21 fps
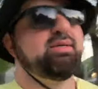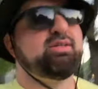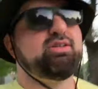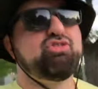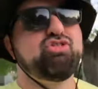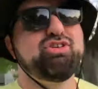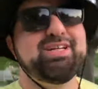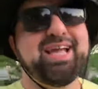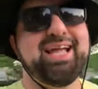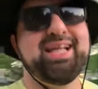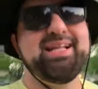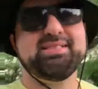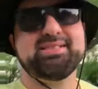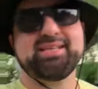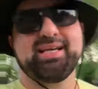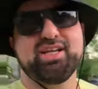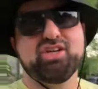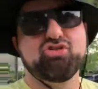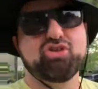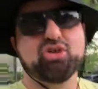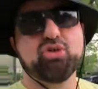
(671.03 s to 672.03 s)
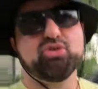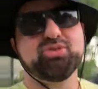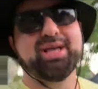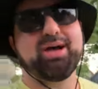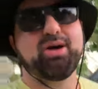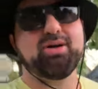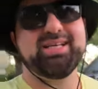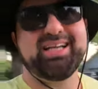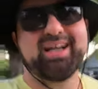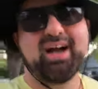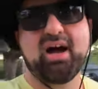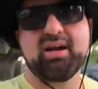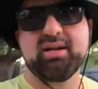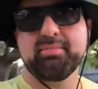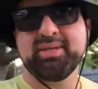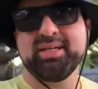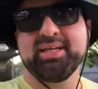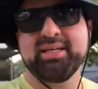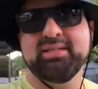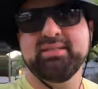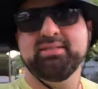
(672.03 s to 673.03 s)
creates a trickle-down
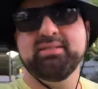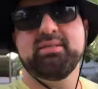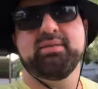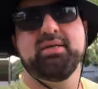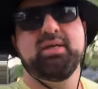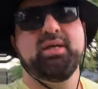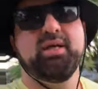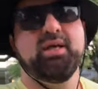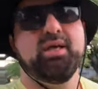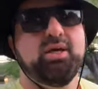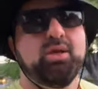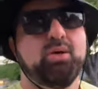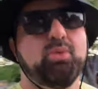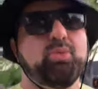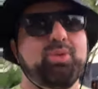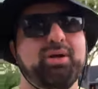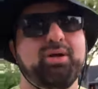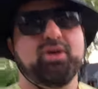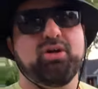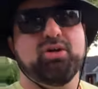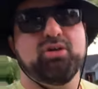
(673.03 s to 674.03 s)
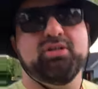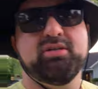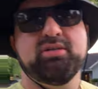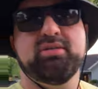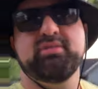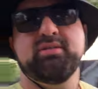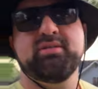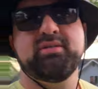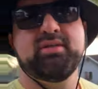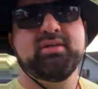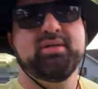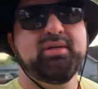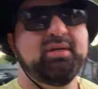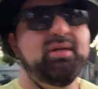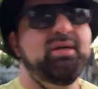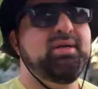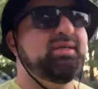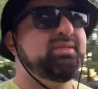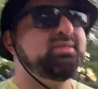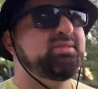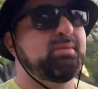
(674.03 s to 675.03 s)
economy where
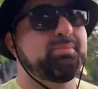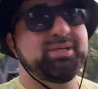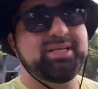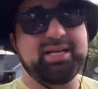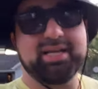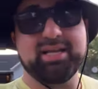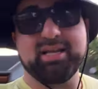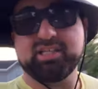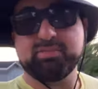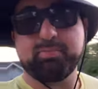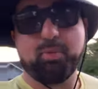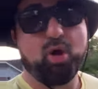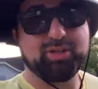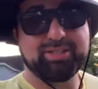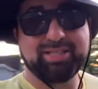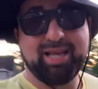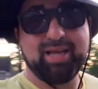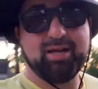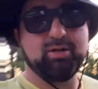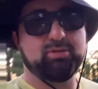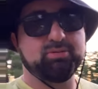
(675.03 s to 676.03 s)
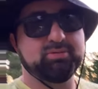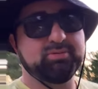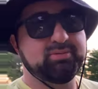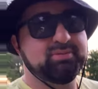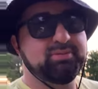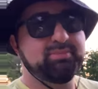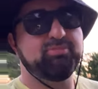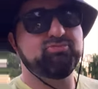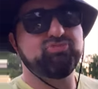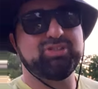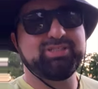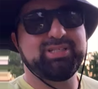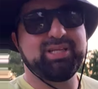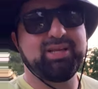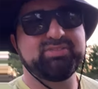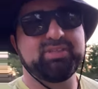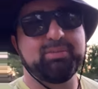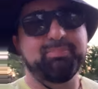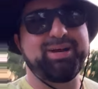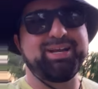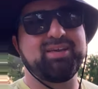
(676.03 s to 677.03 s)
somebody in a small town
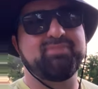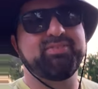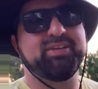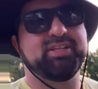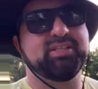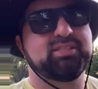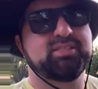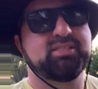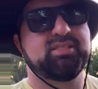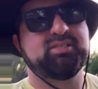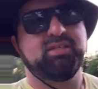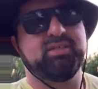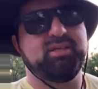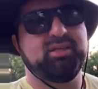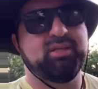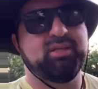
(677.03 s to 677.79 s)
receives the benefits